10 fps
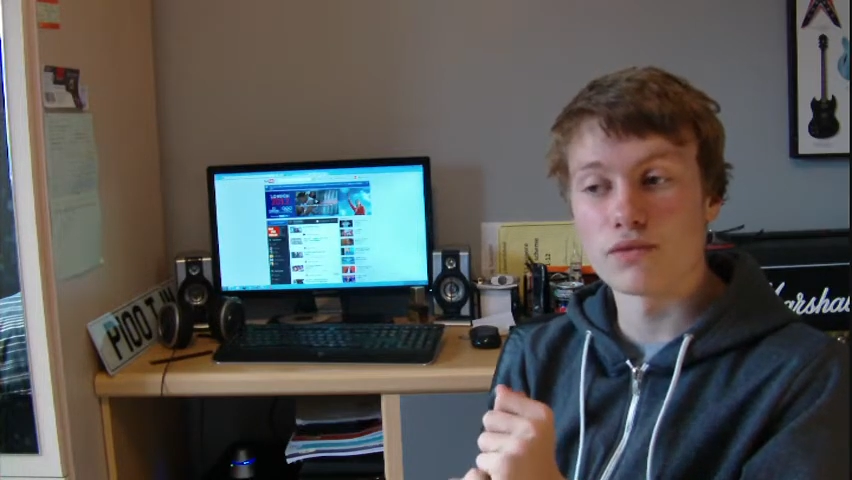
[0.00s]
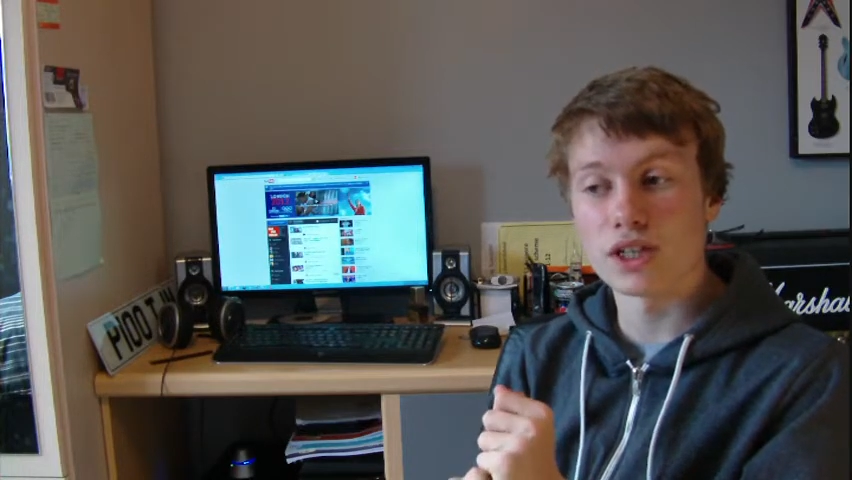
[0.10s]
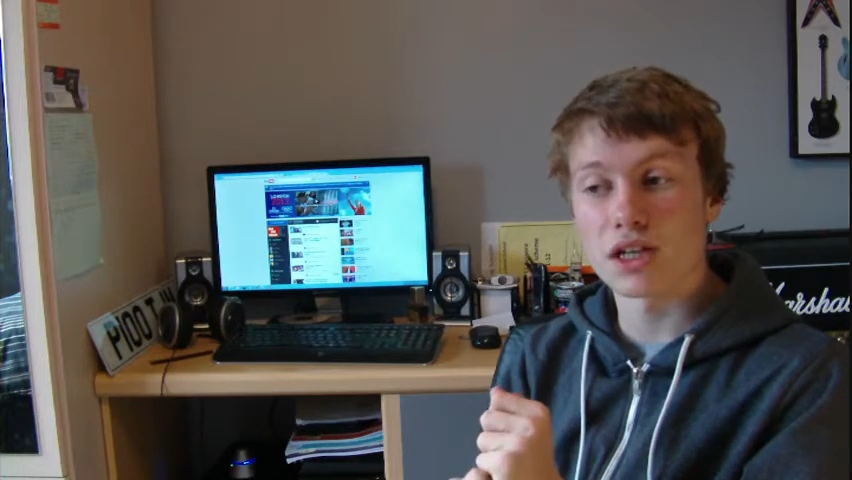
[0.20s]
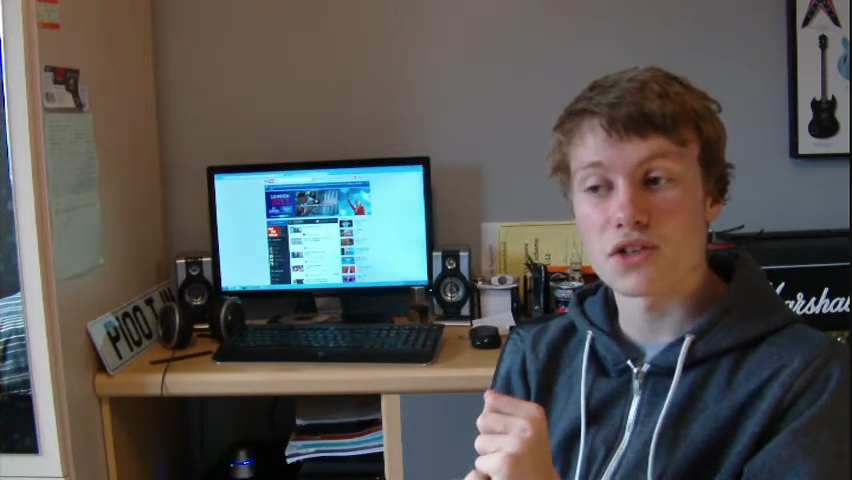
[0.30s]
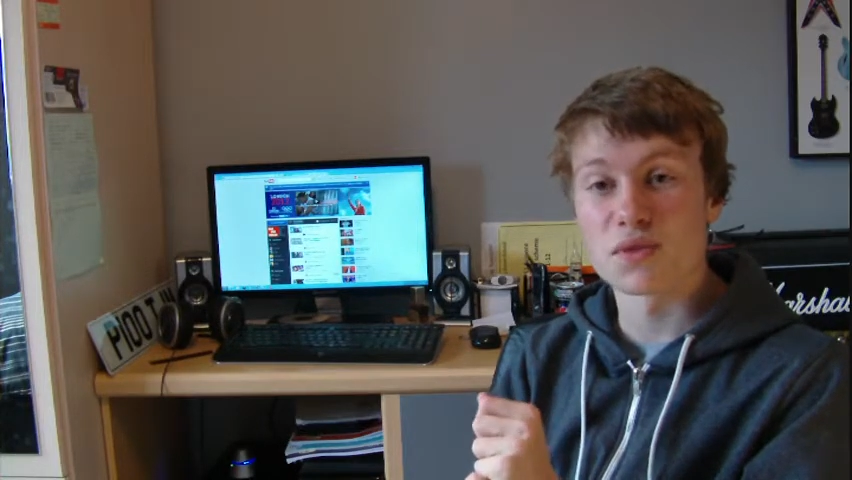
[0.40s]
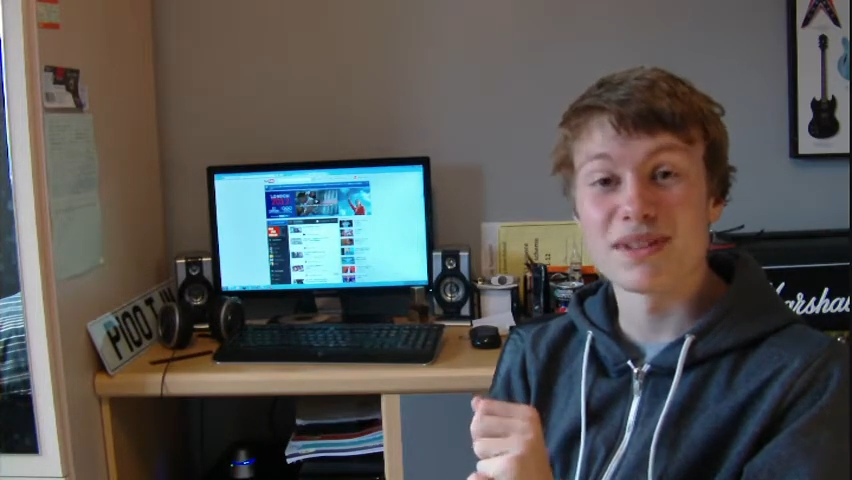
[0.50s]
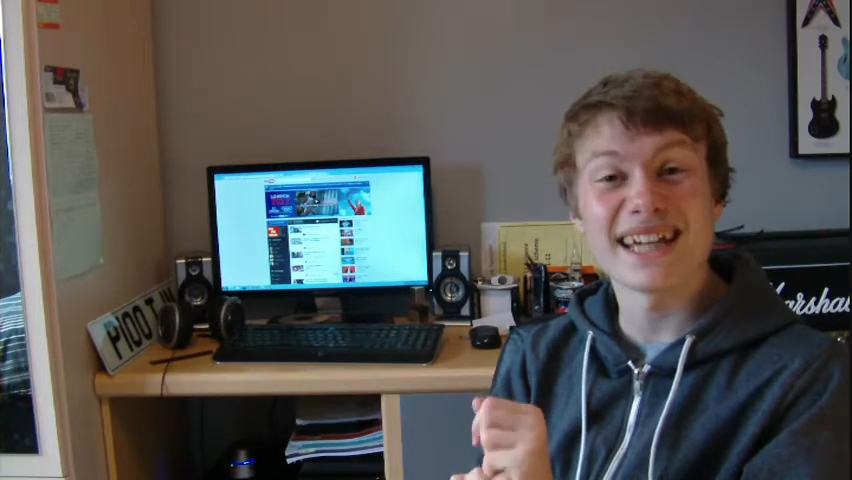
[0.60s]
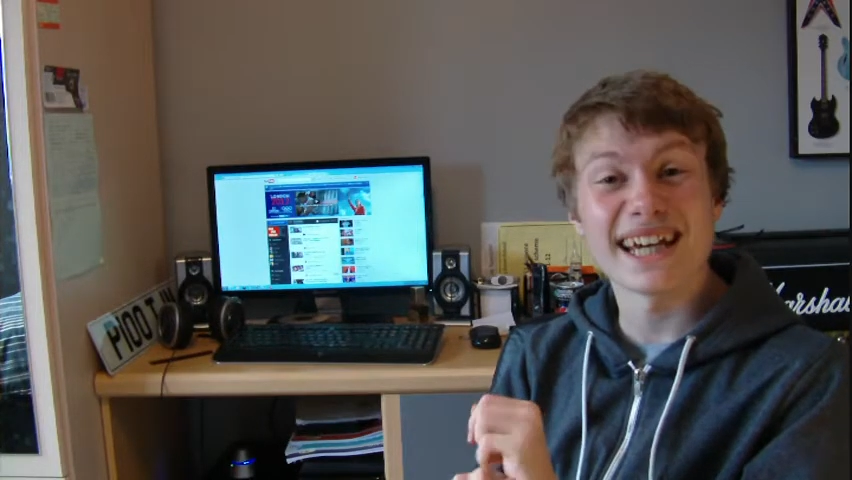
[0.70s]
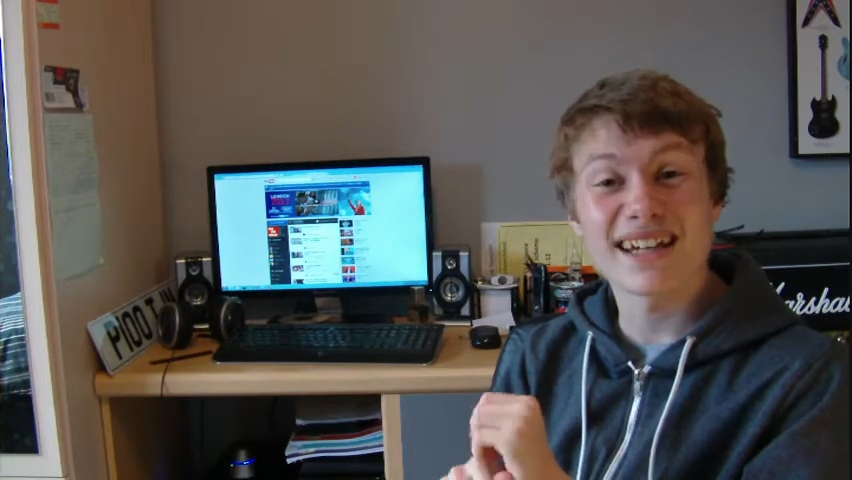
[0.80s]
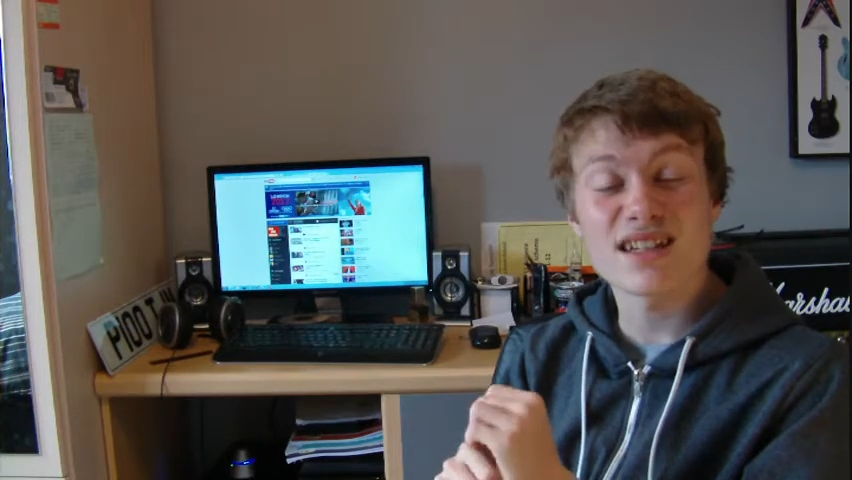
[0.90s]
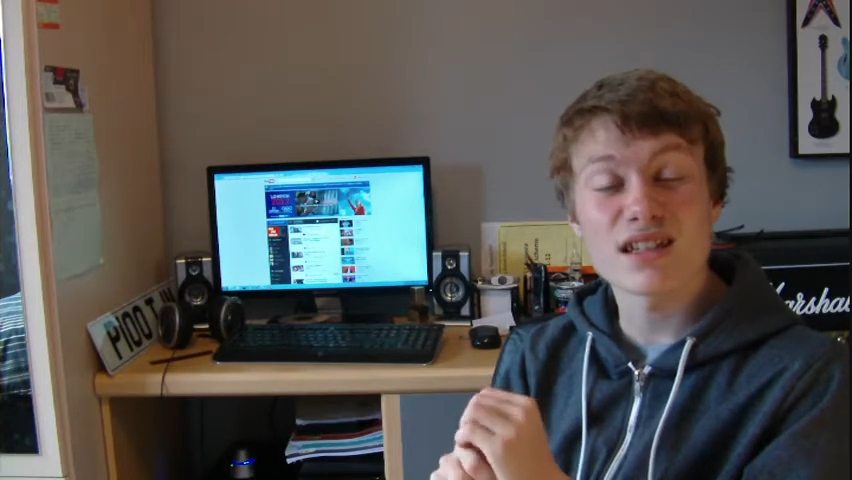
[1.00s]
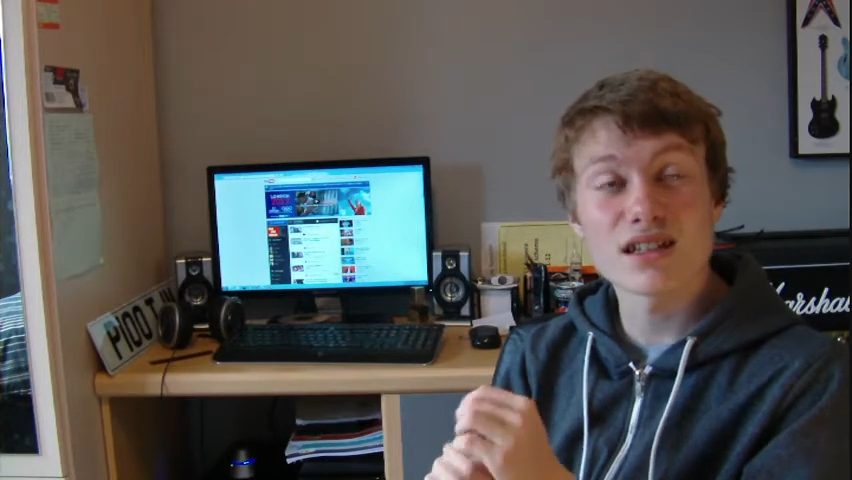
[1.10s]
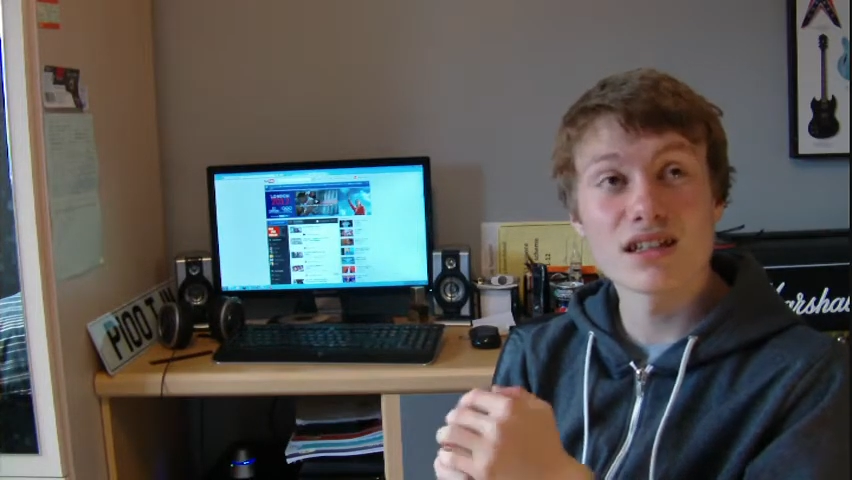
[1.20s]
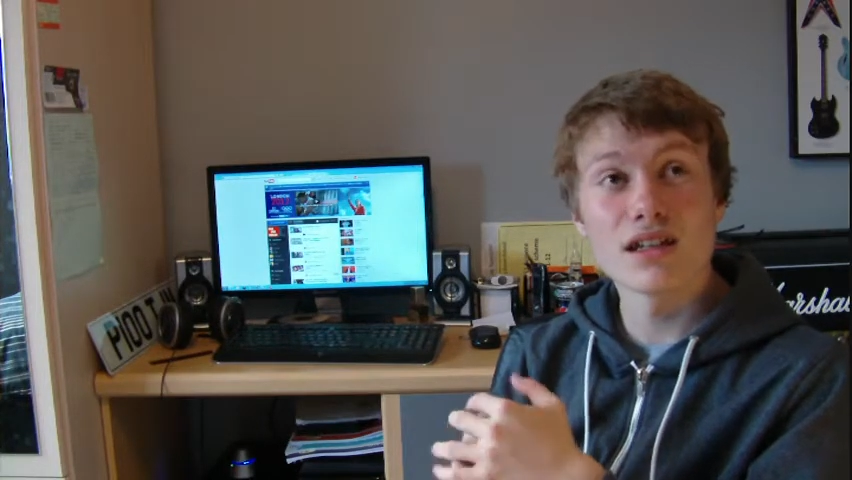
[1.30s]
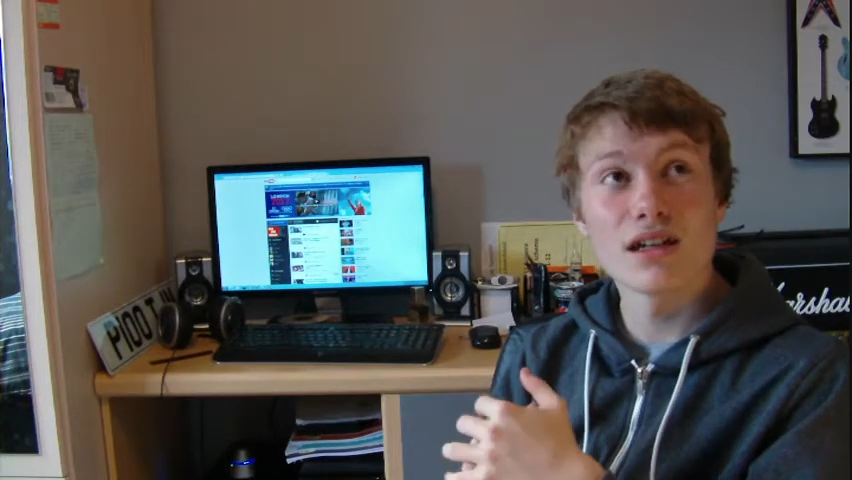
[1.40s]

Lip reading: videos from gigs,